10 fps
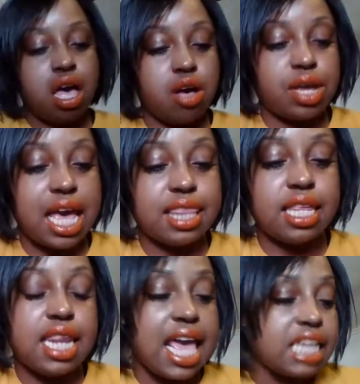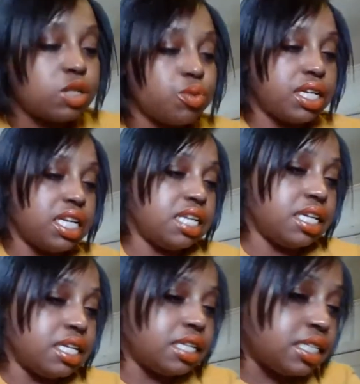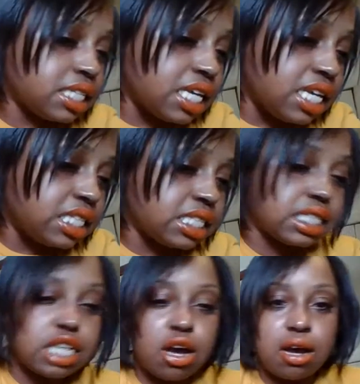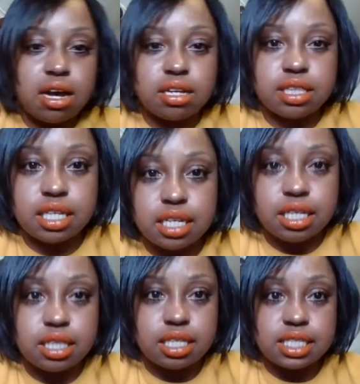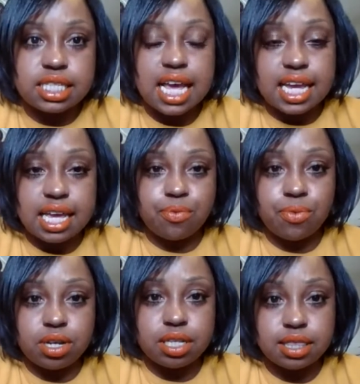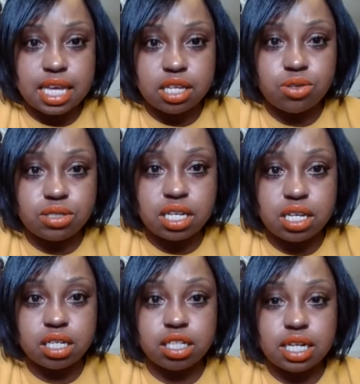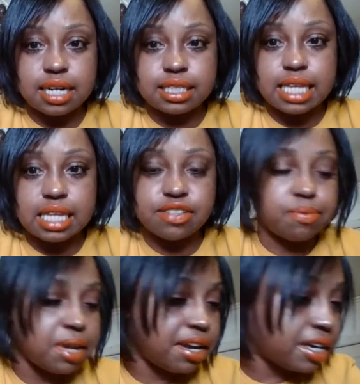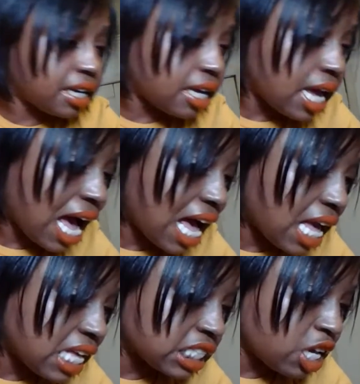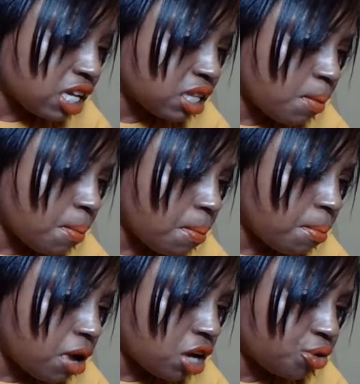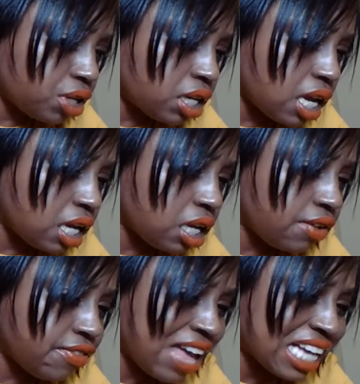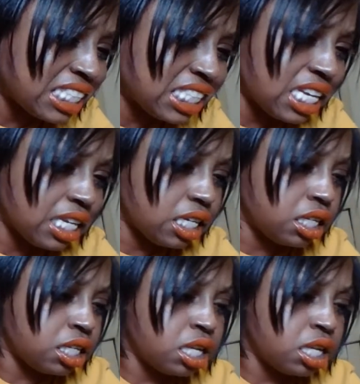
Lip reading: Okay, the next one it's called the second one that they use in the United States of America. It's called the Moderna vaccine.